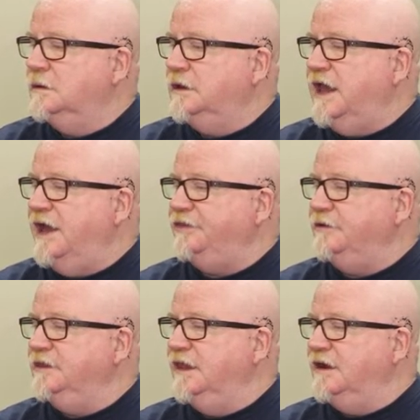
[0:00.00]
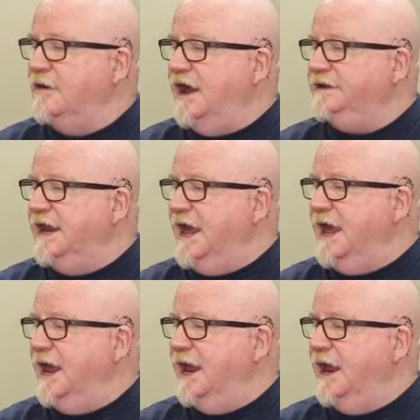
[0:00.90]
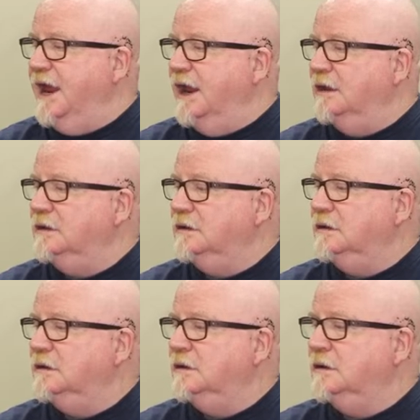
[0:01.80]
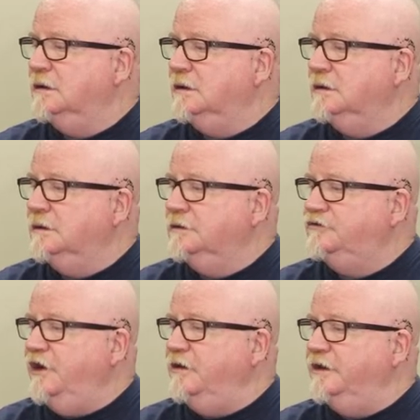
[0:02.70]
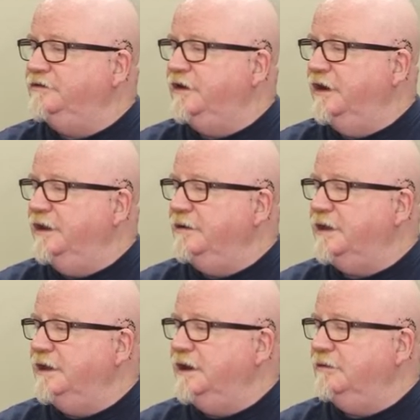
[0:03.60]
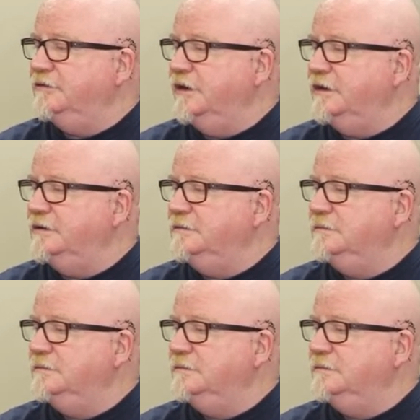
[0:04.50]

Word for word: Catherine Legrande. Jared's here. Okay, now we're talking.